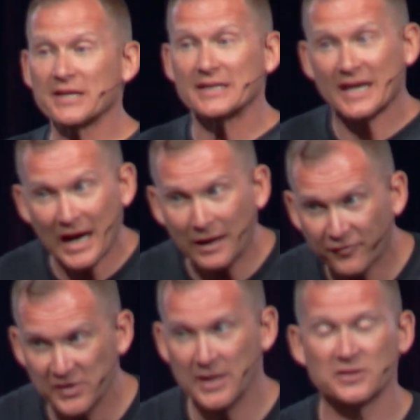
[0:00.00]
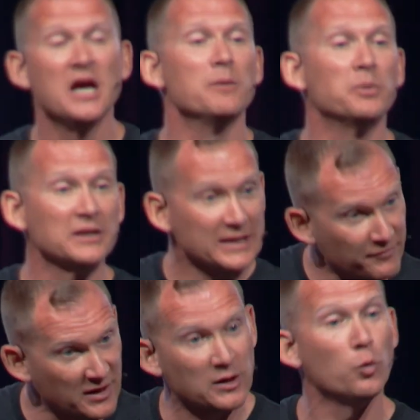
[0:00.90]
in confidence,
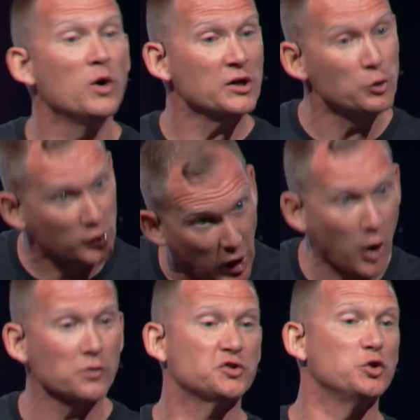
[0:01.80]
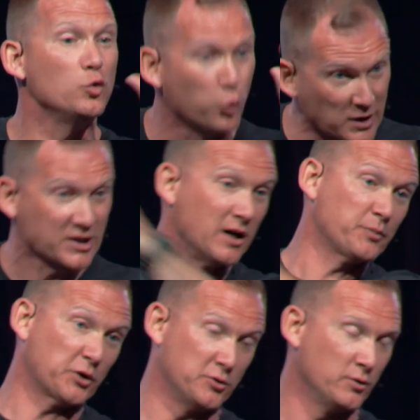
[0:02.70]
believing the one who called you would come
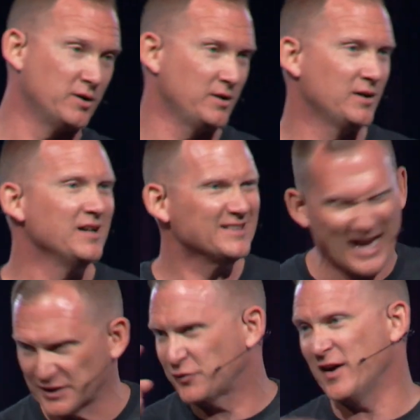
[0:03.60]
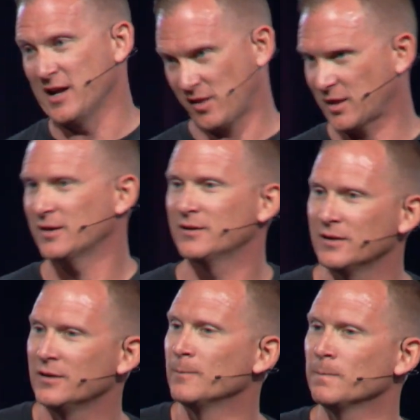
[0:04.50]
through? That's faith.
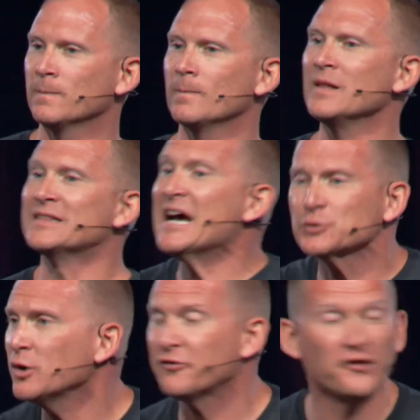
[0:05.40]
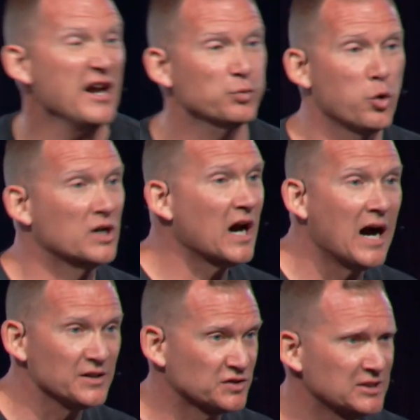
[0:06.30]
That's what faith will
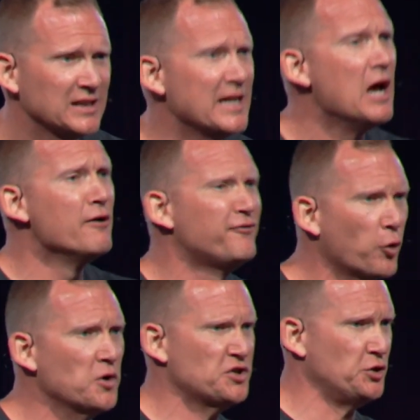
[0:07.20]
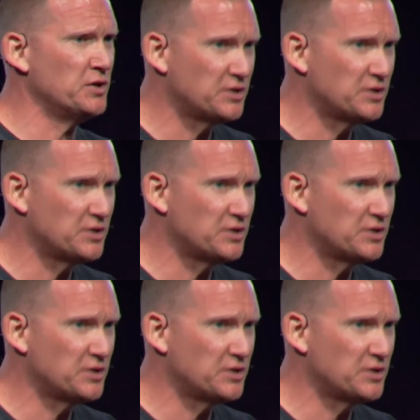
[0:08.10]
constantly force you to